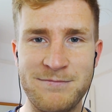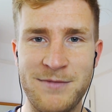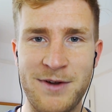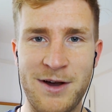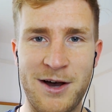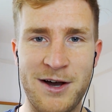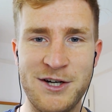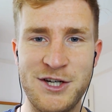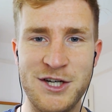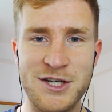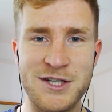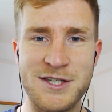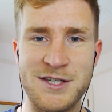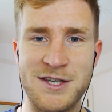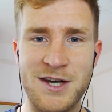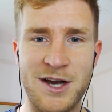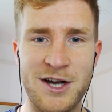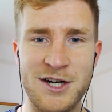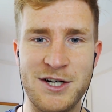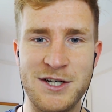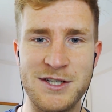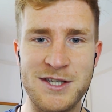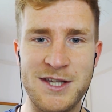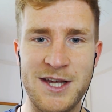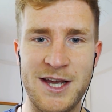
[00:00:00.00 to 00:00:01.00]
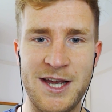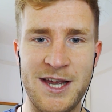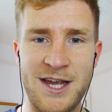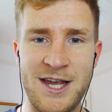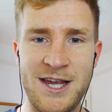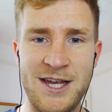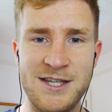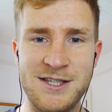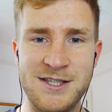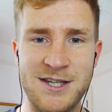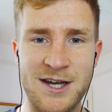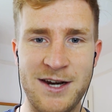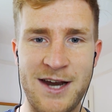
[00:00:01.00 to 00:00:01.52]
I just think
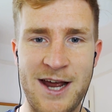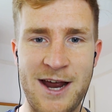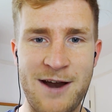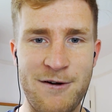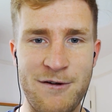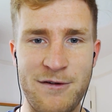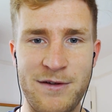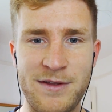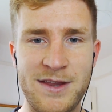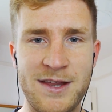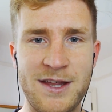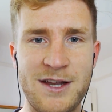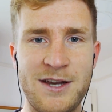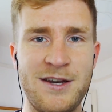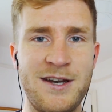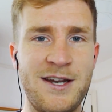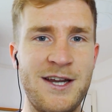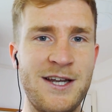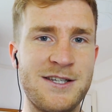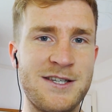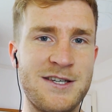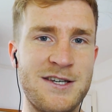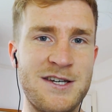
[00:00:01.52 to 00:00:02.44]
he's done everything that he needs